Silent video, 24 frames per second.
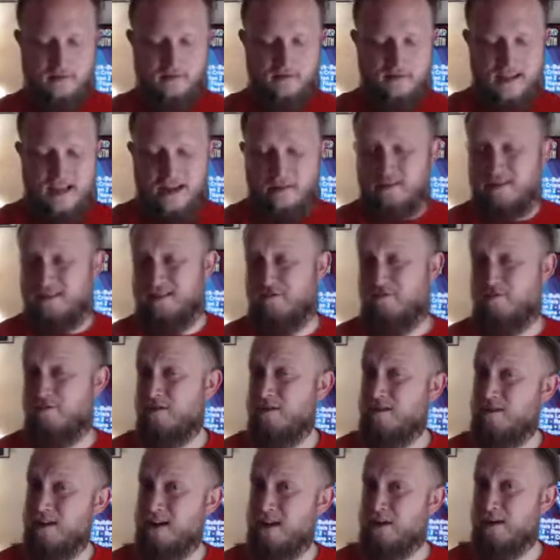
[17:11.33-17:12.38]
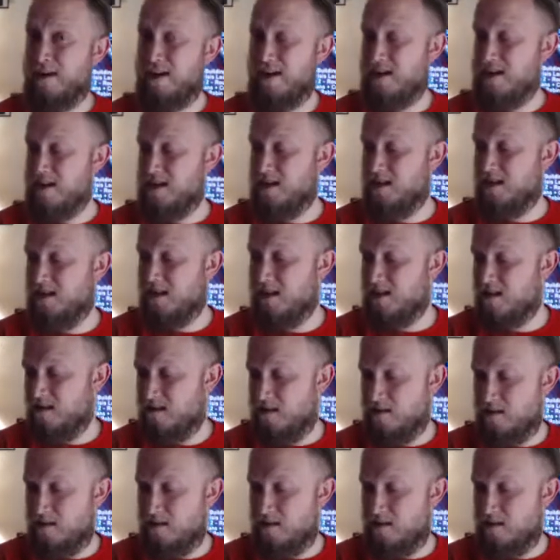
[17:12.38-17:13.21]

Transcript: That was really quick and easy.